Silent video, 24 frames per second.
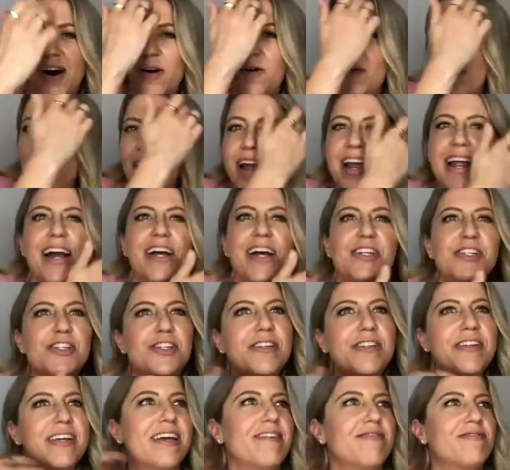I
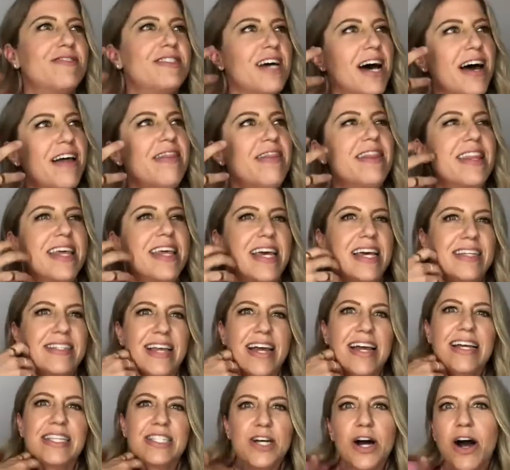actually have done this. I
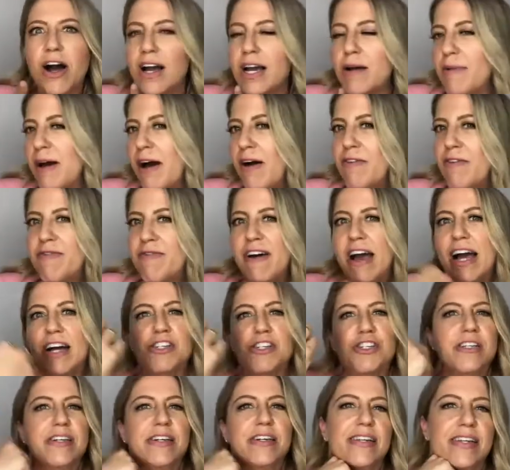can talk about
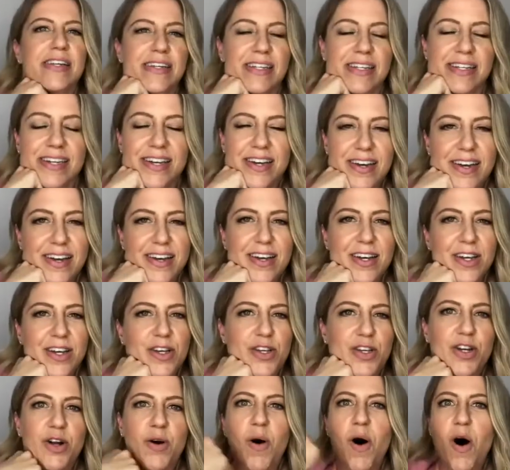fashion and,
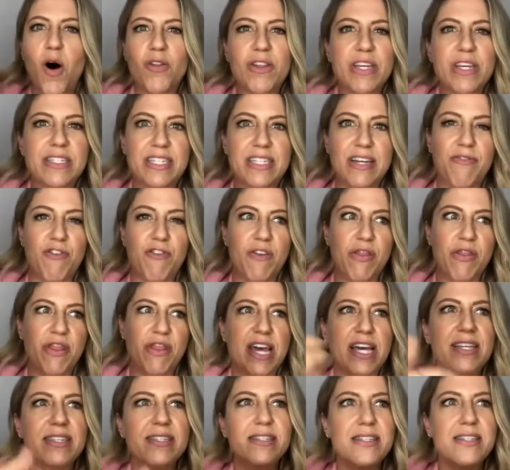all these different
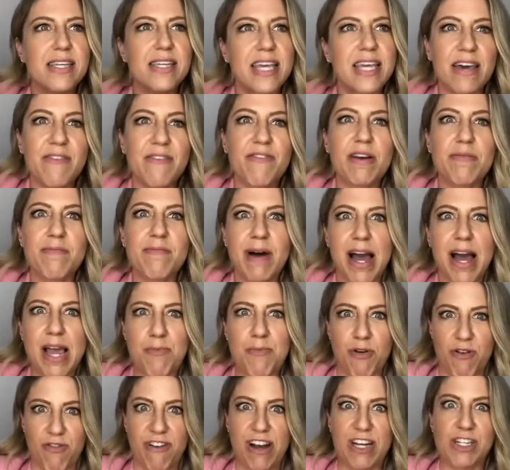things given my
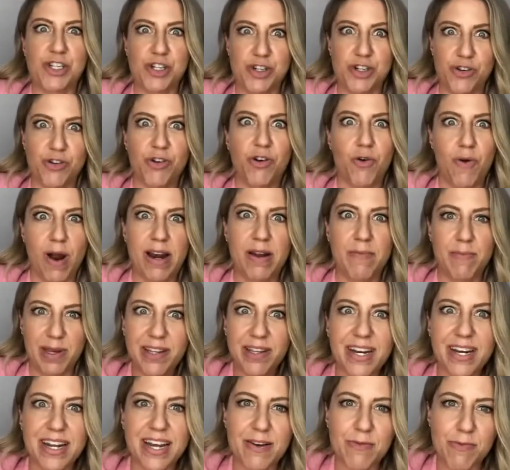professional
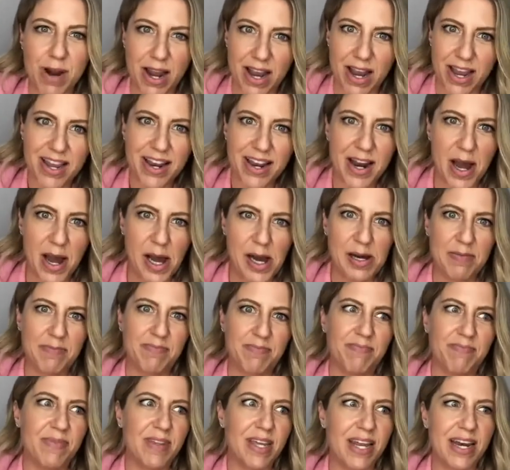credibility, right?
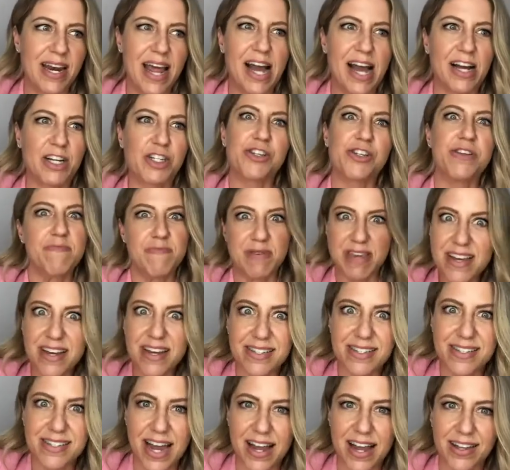In actually being a
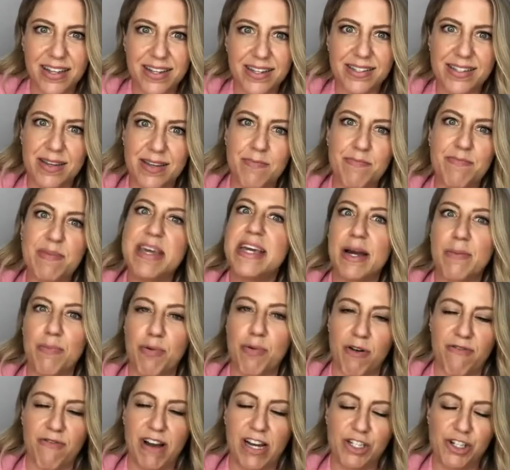stylist and being a
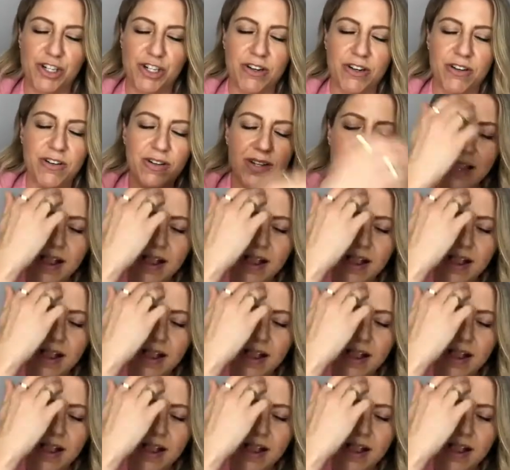professional.